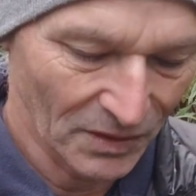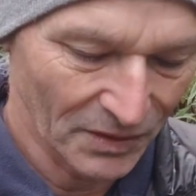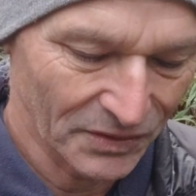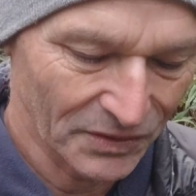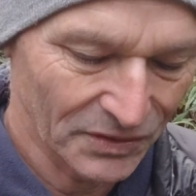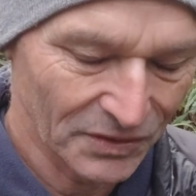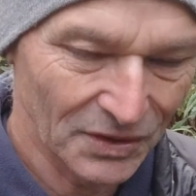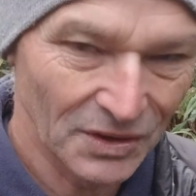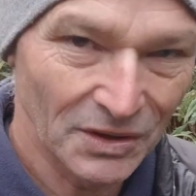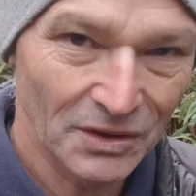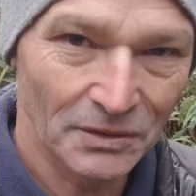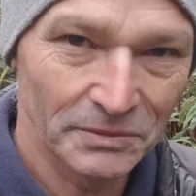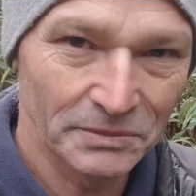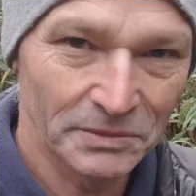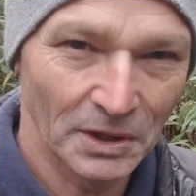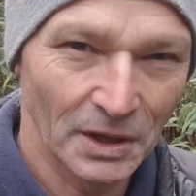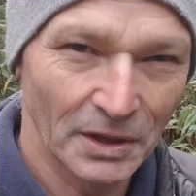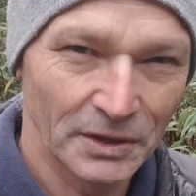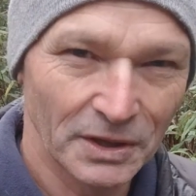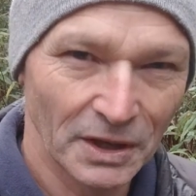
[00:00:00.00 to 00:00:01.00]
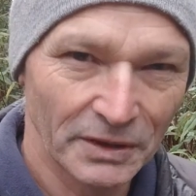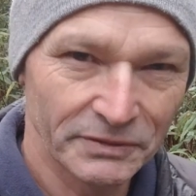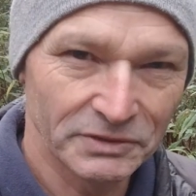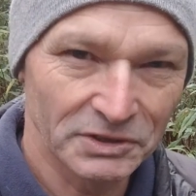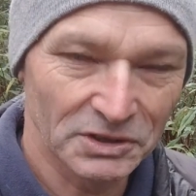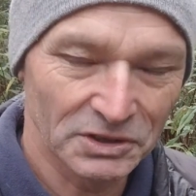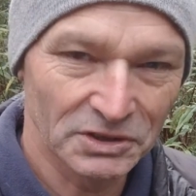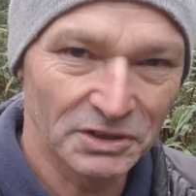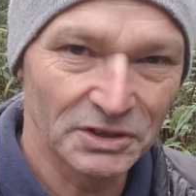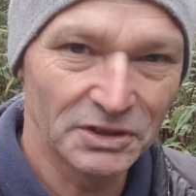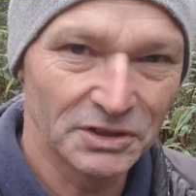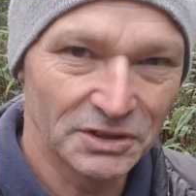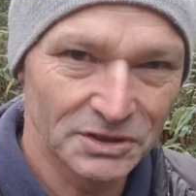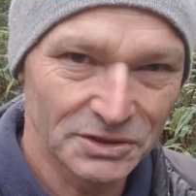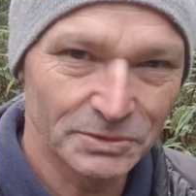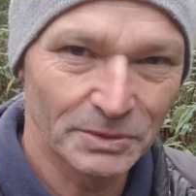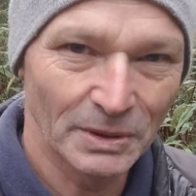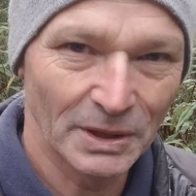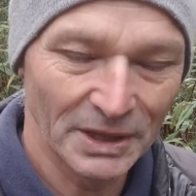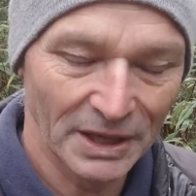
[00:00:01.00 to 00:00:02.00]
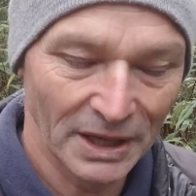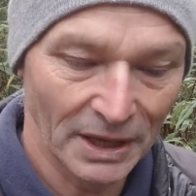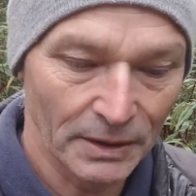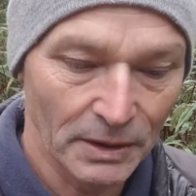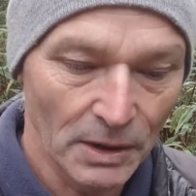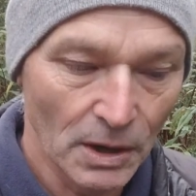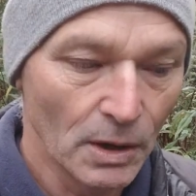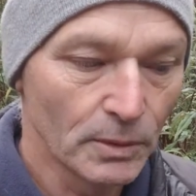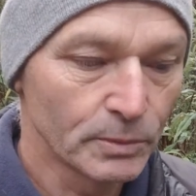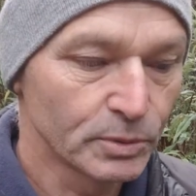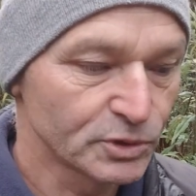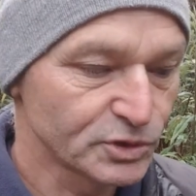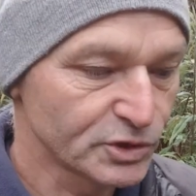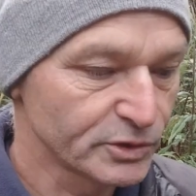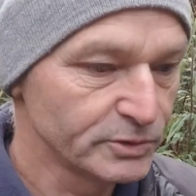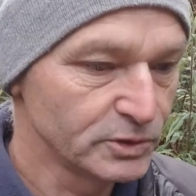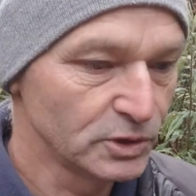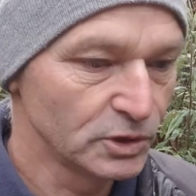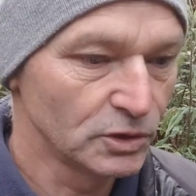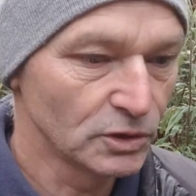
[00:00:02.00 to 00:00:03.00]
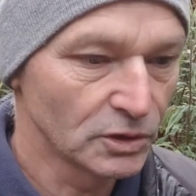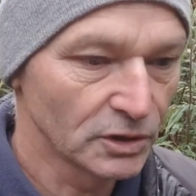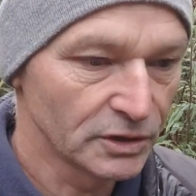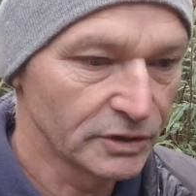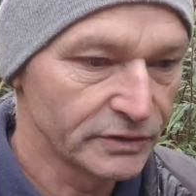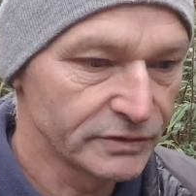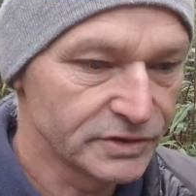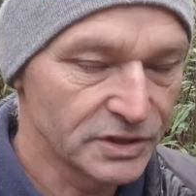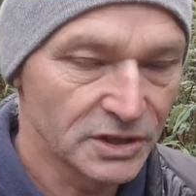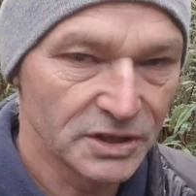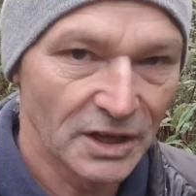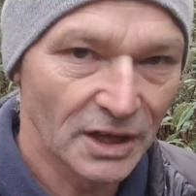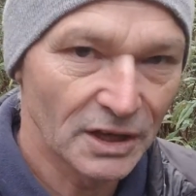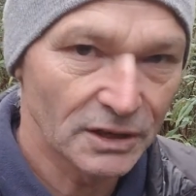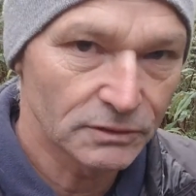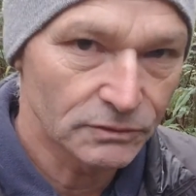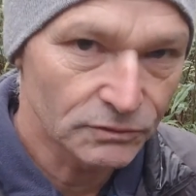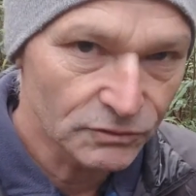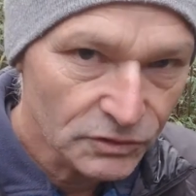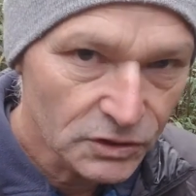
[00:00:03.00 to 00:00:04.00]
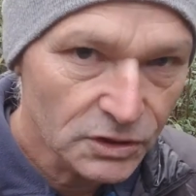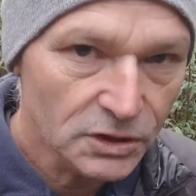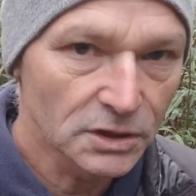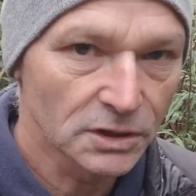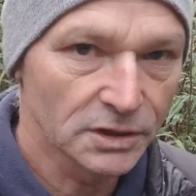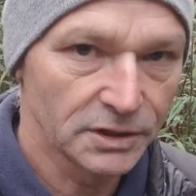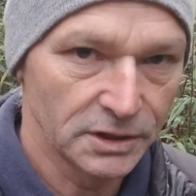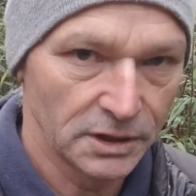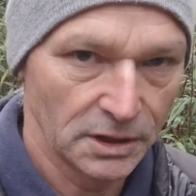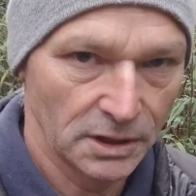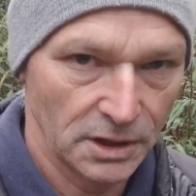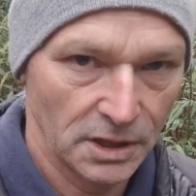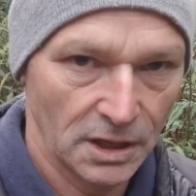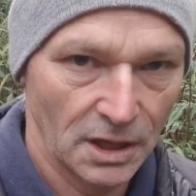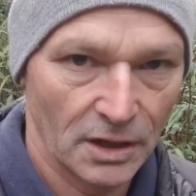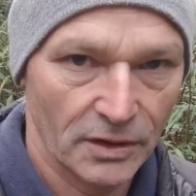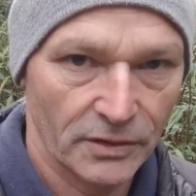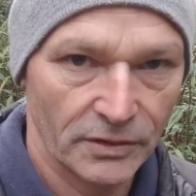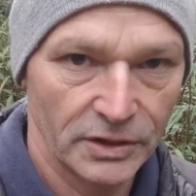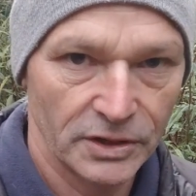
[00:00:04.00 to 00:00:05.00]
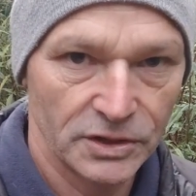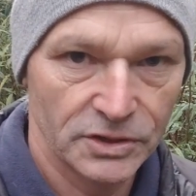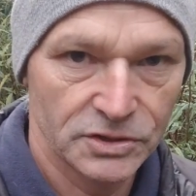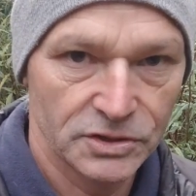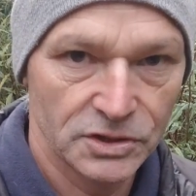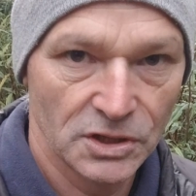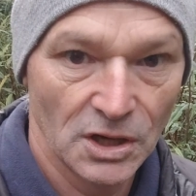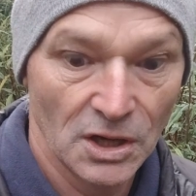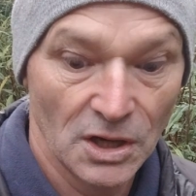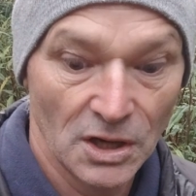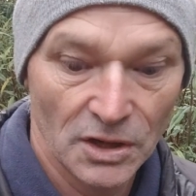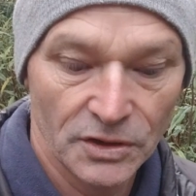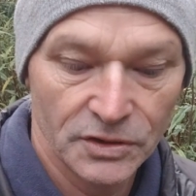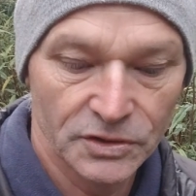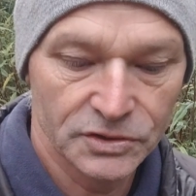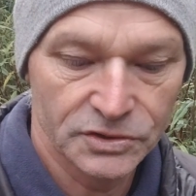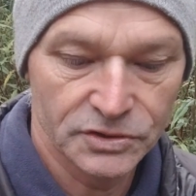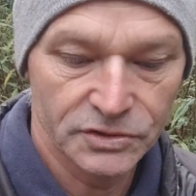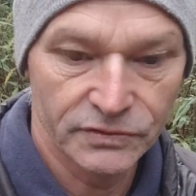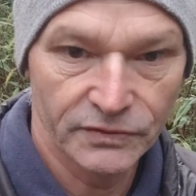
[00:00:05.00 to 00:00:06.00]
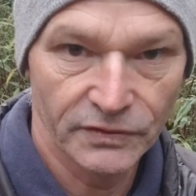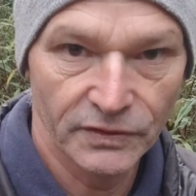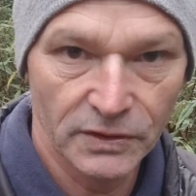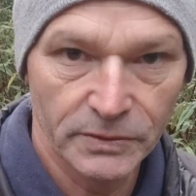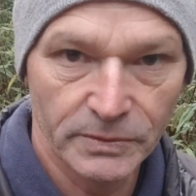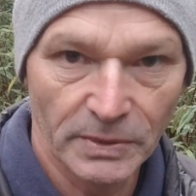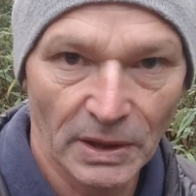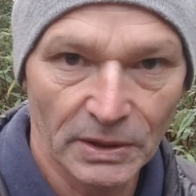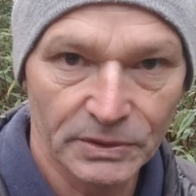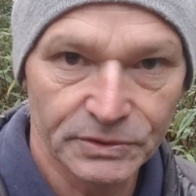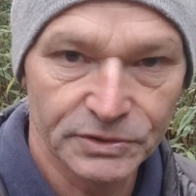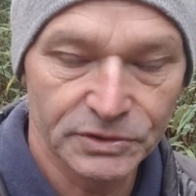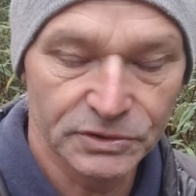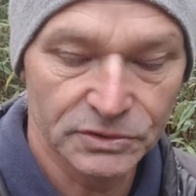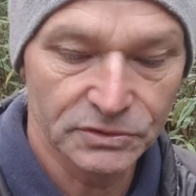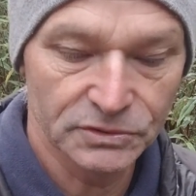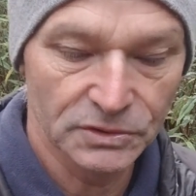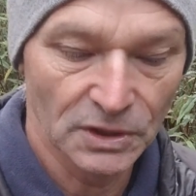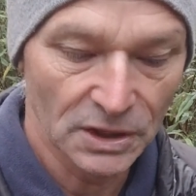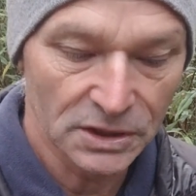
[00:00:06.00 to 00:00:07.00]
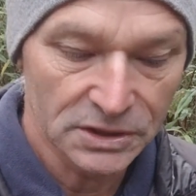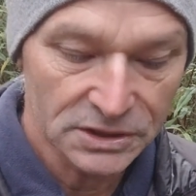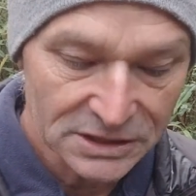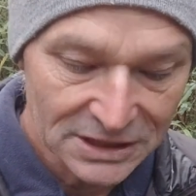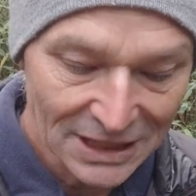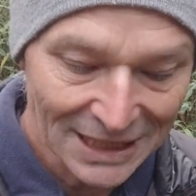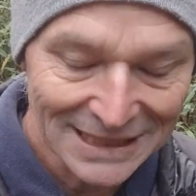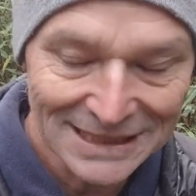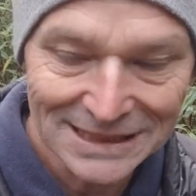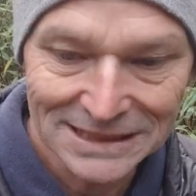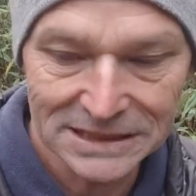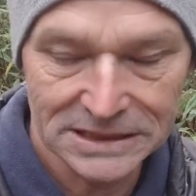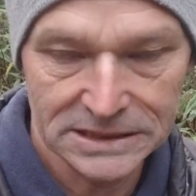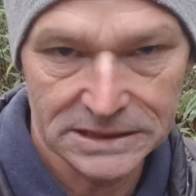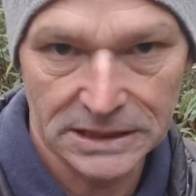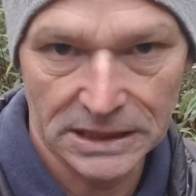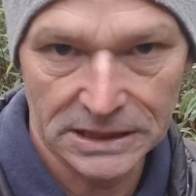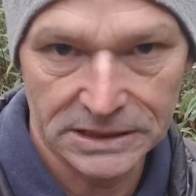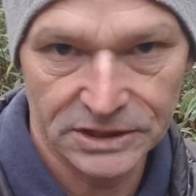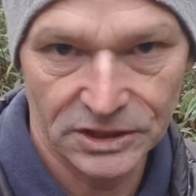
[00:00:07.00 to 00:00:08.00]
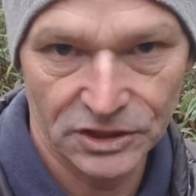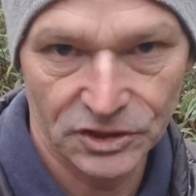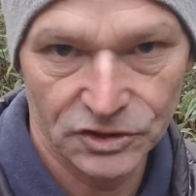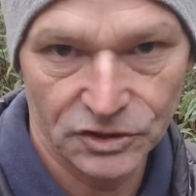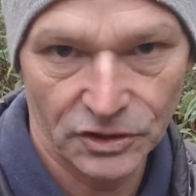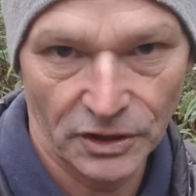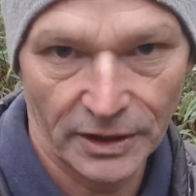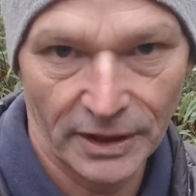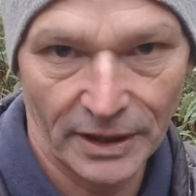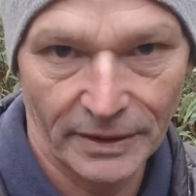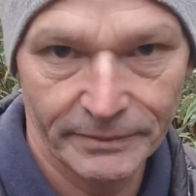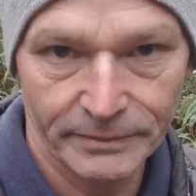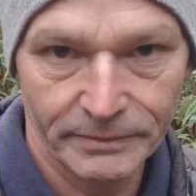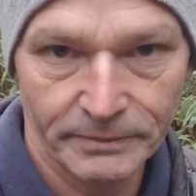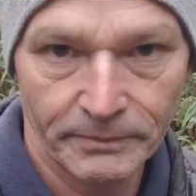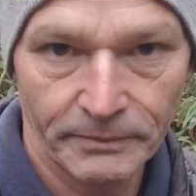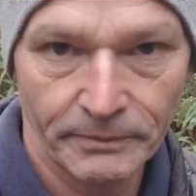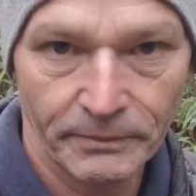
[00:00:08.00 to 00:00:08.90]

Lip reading: I think I'm going to have to clean this one out, put some new leaves in. That'll really encourage this female to take this nesting site up,